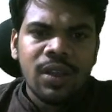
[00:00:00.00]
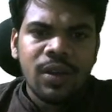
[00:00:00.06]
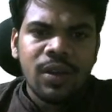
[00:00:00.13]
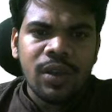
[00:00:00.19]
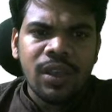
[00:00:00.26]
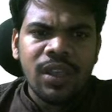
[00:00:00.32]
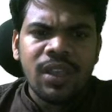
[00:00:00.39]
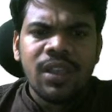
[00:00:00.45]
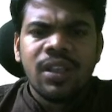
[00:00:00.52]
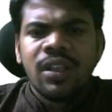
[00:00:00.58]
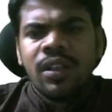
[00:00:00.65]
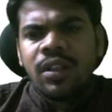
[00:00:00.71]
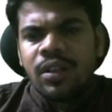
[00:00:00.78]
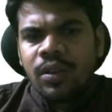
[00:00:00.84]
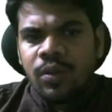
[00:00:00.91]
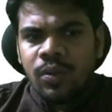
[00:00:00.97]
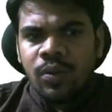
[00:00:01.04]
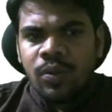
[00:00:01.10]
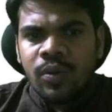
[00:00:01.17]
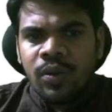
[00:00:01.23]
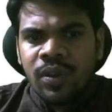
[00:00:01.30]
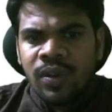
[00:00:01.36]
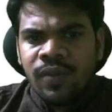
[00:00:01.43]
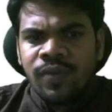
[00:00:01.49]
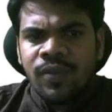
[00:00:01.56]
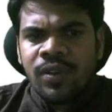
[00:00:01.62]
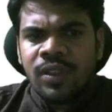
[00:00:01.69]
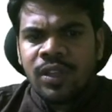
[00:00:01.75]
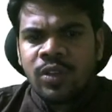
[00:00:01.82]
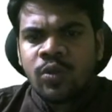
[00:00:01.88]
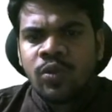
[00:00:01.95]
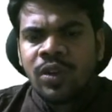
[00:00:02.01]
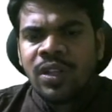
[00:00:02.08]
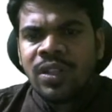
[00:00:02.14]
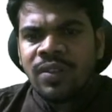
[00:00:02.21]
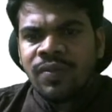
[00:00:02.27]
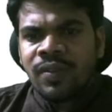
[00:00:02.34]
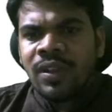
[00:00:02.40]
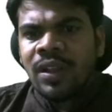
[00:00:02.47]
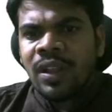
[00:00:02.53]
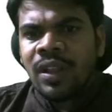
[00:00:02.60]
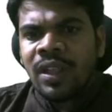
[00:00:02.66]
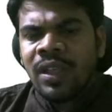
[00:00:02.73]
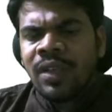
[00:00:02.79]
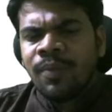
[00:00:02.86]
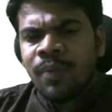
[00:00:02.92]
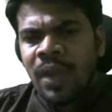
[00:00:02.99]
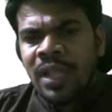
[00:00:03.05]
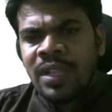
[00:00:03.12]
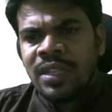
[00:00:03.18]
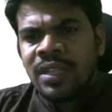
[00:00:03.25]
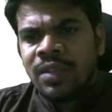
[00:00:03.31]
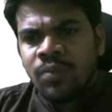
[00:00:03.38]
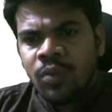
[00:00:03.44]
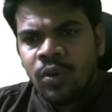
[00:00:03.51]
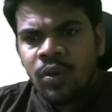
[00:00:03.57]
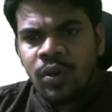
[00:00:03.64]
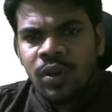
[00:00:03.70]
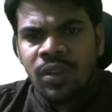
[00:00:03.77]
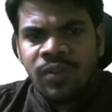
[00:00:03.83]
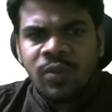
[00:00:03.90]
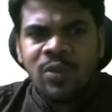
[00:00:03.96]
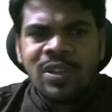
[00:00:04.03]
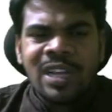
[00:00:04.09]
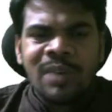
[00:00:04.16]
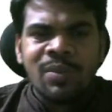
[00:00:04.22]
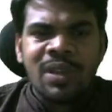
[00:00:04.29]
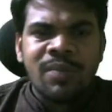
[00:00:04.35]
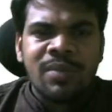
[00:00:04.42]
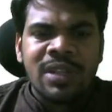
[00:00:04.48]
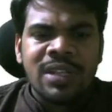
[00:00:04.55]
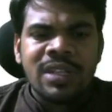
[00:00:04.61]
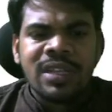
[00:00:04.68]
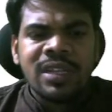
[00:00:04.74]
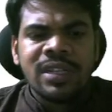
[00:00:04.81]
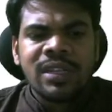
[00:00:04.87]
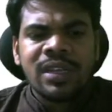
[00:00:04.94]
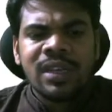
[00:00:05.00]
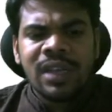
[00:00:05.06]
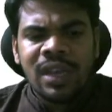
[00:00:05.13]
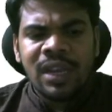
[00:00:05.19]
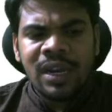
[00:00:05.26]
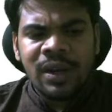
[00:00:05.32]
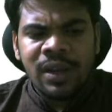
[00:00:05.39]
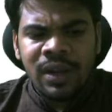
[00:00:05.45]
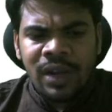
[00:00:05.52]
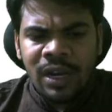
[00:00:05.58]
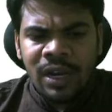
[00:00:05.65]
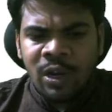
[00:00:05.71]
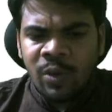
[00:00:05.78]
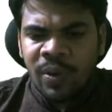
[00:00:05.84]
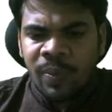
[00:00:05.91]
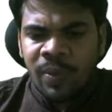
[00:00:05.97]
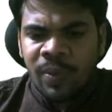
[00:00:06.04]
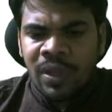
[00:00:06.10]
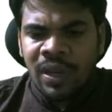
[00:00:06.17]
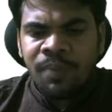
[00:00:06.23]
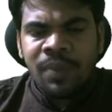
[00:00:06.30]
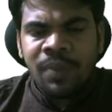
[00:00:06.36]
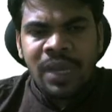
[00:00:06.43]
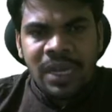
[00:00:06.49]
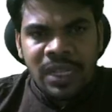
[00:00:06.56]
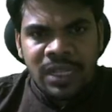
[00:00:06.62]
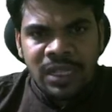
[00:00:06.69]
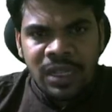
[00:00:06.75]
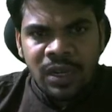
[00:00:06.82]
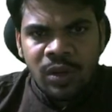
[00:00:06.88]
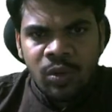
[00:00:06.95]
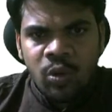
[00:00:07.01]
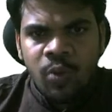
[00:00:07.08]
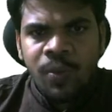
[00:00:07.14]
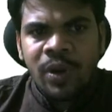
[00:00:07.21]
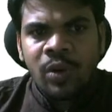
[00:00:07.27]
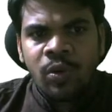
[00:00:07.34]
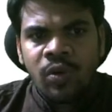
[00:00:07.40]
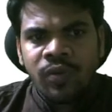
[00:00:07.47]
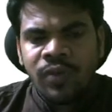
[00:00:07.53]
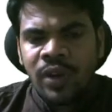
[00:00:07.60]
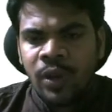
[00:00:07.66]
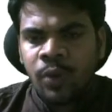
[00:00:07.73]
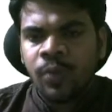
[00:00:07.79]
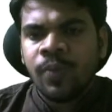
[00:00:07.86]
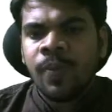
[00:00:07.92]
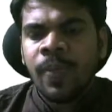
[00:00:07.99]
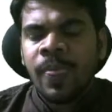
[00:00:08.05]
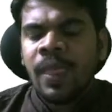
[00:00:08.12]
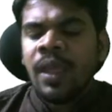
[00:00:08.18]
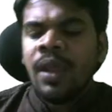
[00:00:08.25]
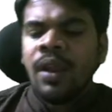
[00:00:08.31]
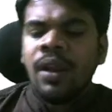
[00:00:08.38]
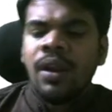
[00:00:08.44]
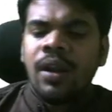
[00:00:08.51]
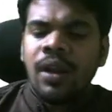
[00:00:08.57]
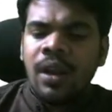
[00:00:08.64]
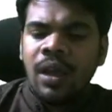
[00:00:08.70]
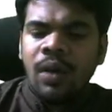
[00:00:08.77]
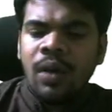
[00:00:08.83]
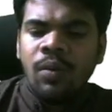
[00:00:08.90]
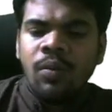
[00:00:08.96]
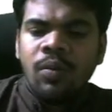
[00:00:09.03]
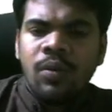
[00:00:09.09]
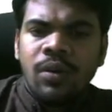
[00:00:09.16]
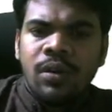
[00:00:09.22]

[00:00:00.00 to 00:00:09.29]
Okay, so if the students feel the price is more, if you send me a message, I'll try to prepare a personal coupon code for you. Now,